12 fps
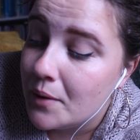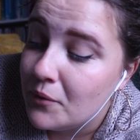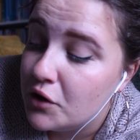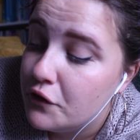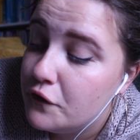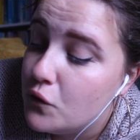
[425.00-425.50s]
I'm
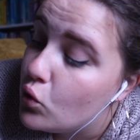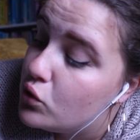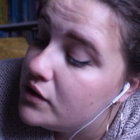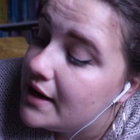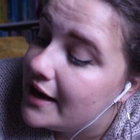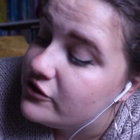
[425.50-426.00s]
going to
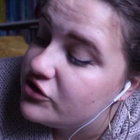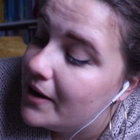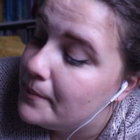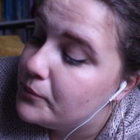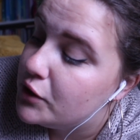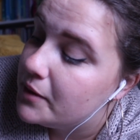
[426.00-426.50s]
phone and try
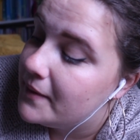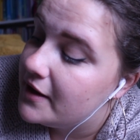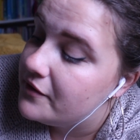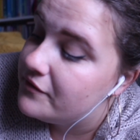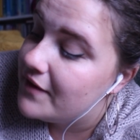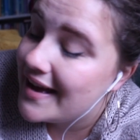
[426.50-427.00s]
and book
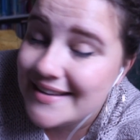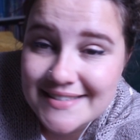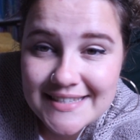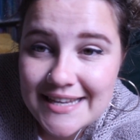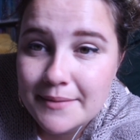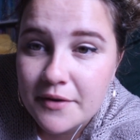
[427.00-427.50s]
my
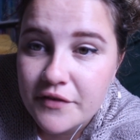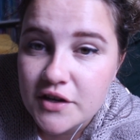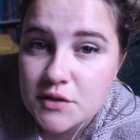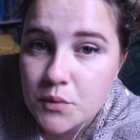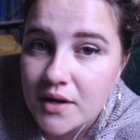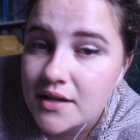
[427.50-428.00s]
vaccine, my
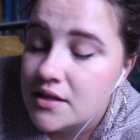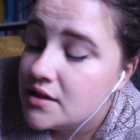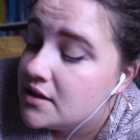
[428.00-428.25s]
first one.